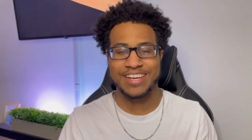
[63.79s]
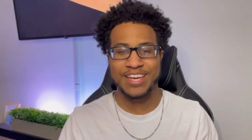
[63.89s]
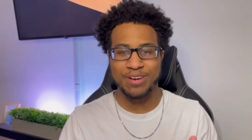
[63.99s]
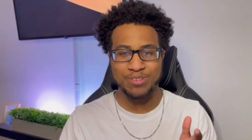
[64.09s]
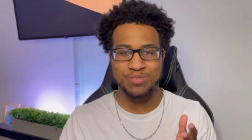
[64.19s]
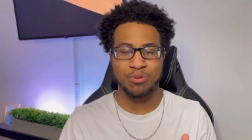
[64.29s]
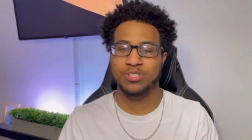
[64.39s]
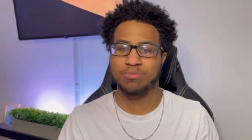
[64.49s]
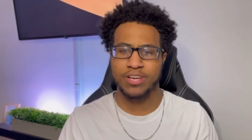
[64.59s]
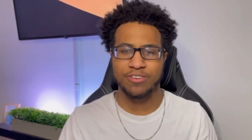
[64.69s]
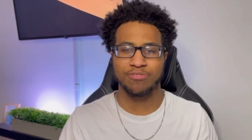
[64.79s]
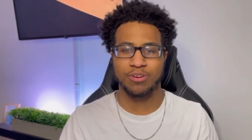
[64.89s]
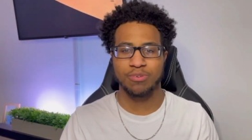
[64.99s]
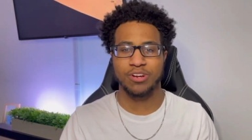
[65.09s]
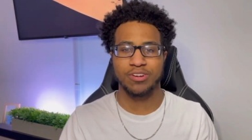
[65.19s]
it was supposed to be a
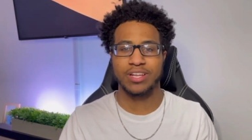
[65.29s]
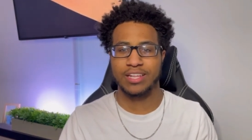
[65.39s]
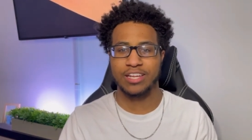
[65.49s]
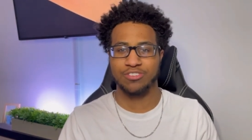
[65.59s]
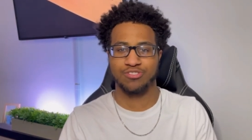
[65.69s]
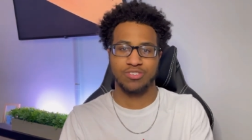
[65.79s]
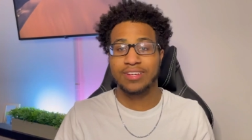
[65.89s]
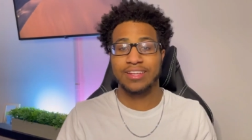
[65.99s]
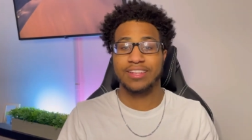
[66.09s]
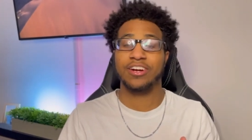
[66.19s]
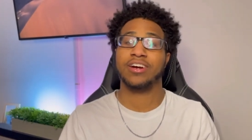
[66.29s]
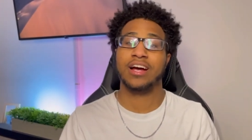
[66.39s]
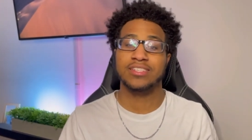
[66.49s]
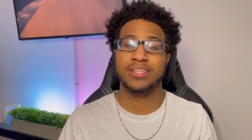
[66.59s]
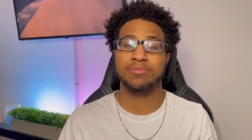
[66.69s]
frontrunner in the industry. Their
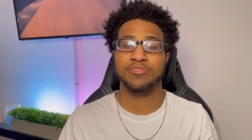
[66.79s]
concepts